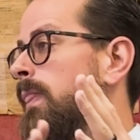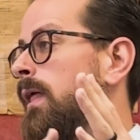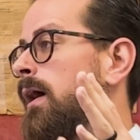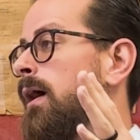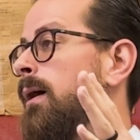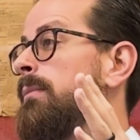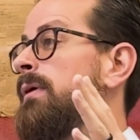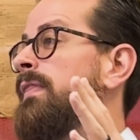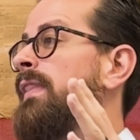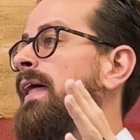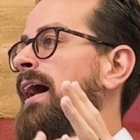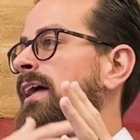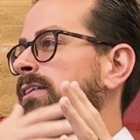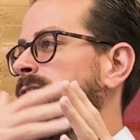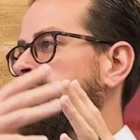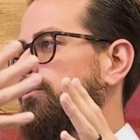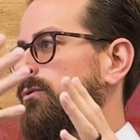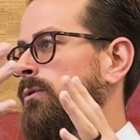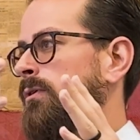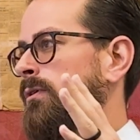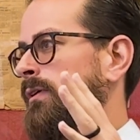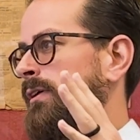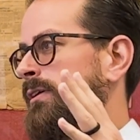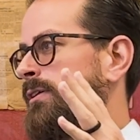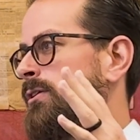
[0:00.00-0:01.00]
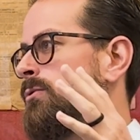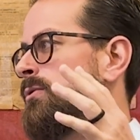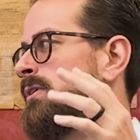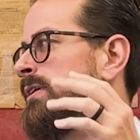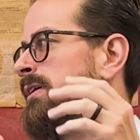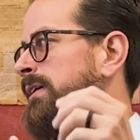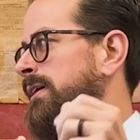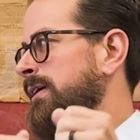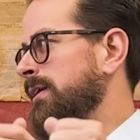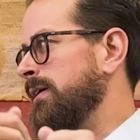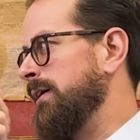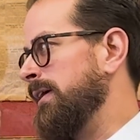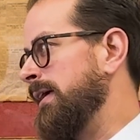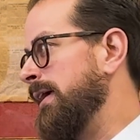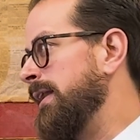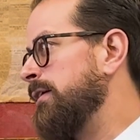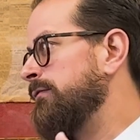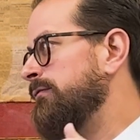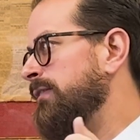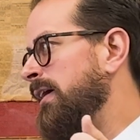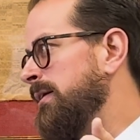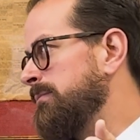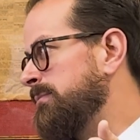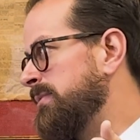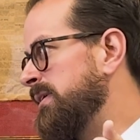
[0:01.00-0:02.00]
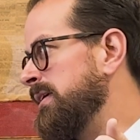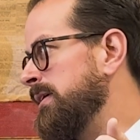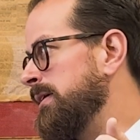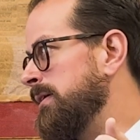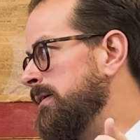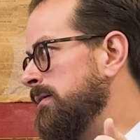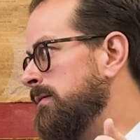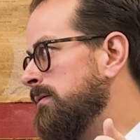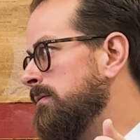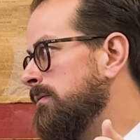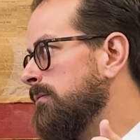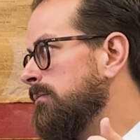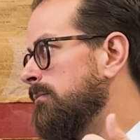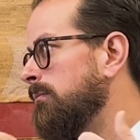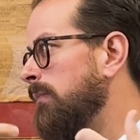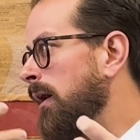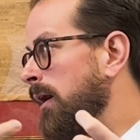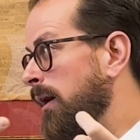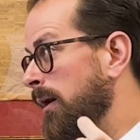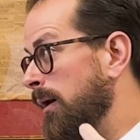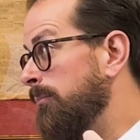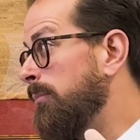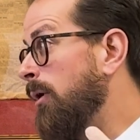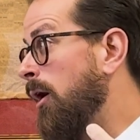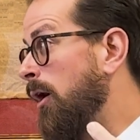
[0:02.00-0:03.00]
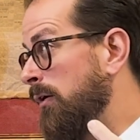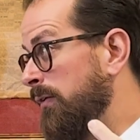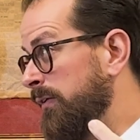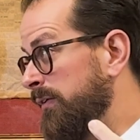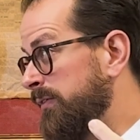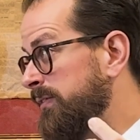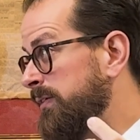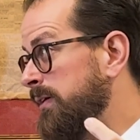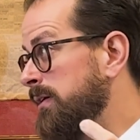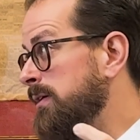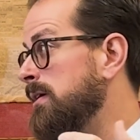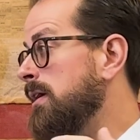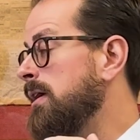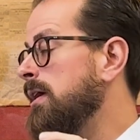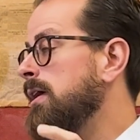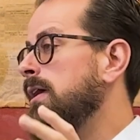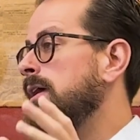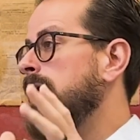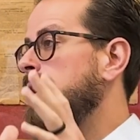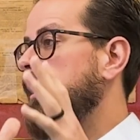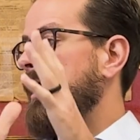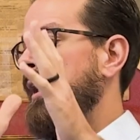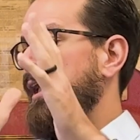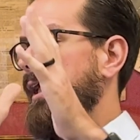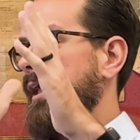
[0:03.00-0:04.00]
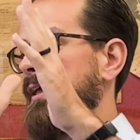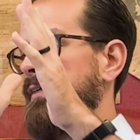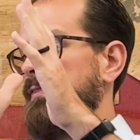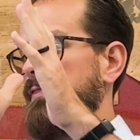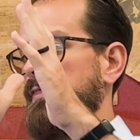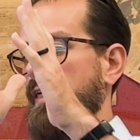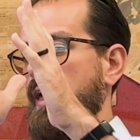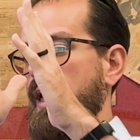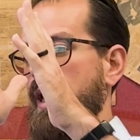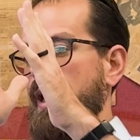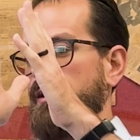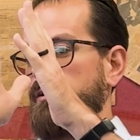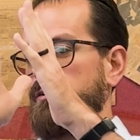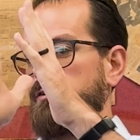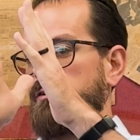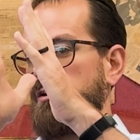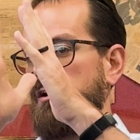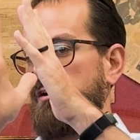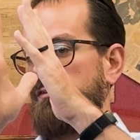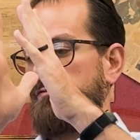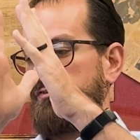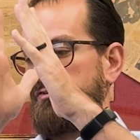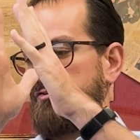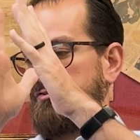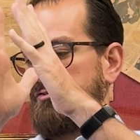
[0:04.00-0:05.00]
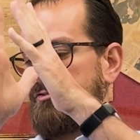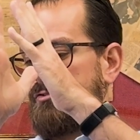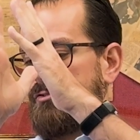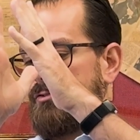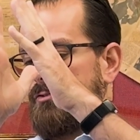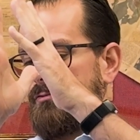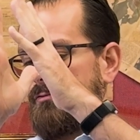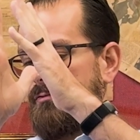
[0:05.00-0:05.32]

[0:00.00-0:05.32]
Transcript: and that's where like you can get an NFIP policy. And that covers